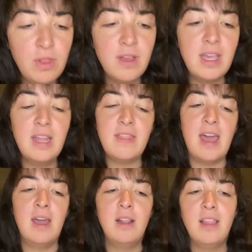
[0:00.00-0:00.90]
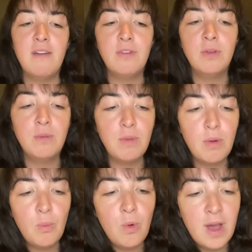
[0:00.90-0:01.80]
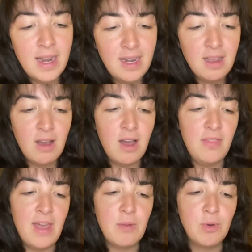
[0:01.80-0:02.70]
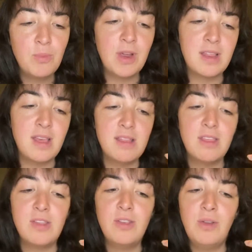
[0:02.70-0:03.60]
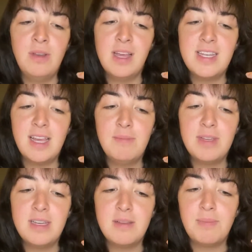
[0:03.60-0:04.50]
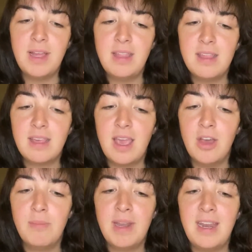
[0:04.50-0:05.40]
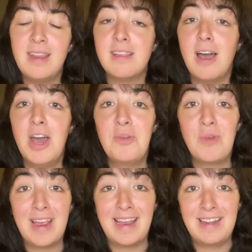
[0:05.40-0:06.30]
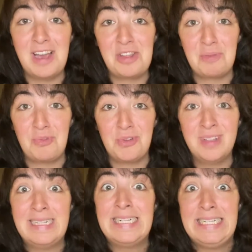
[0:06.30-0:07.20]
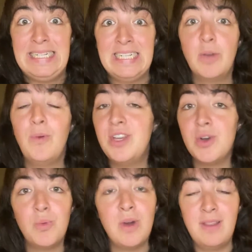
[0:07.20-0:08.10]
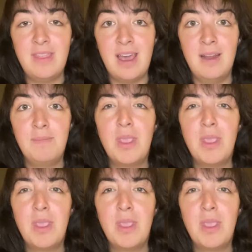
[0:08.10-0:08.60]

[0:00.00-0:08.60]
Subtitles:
look at that, level 1 on that rubric says the student attempted to play the scale, but it is unrecognizable. We don't want that.